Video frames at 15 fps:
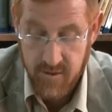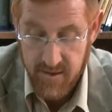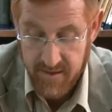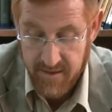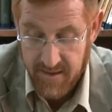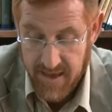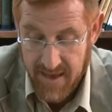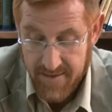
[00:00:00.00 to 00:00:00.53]

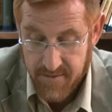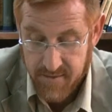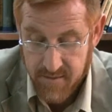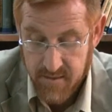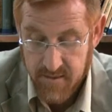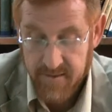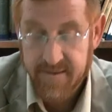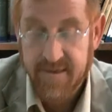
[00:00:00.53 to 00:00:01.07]
He has
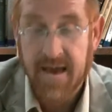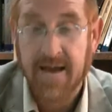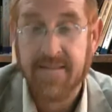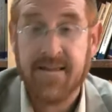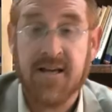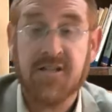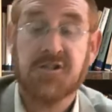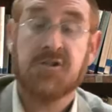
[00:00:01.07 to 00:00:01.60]

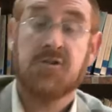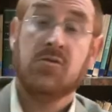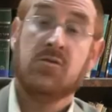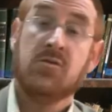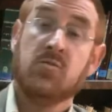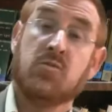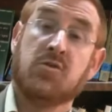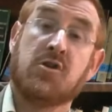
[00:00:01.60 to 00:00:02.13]
Kadesh,
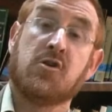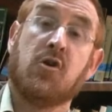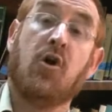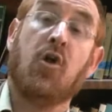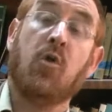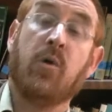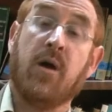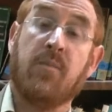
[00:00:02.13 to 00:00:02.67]
which is
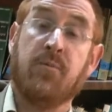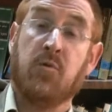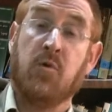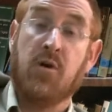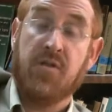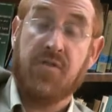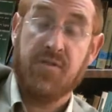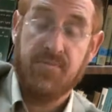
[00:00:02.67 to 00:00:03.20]
all the way up
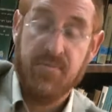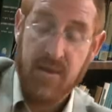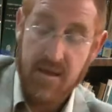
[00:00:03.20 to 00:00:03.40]
north.